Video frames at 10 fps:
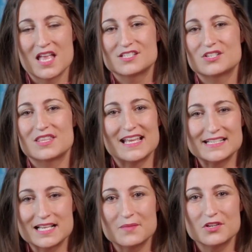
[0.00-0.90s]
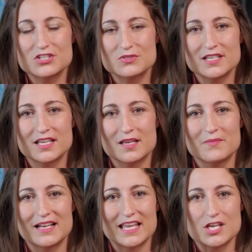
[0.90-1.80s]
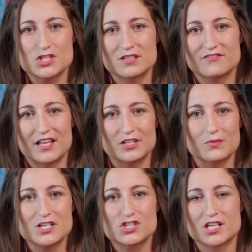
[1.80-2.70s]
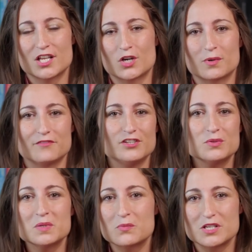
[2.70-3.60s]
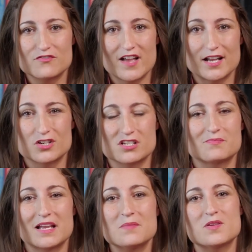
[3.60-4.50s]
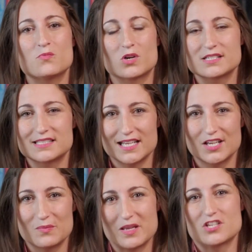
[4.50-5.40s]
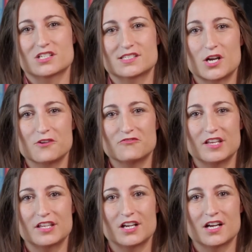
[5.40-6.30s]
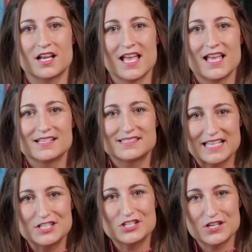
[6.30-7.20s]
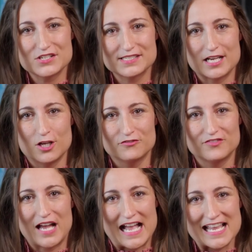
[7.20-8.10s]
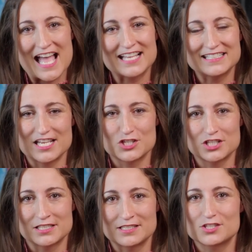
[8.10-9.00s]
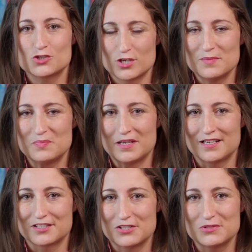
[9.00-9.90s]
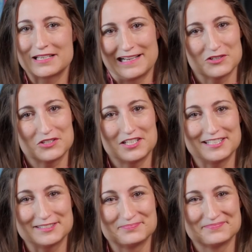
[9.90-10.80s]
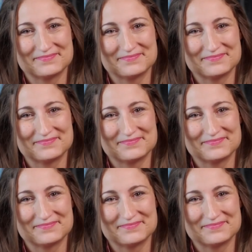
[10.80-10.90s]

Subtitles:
So the next time you're doing a medication evaluation or reviewing which factors might be worsening your patient's heart failure, say to yourself, I had Nation's trip on Coke and alcohol.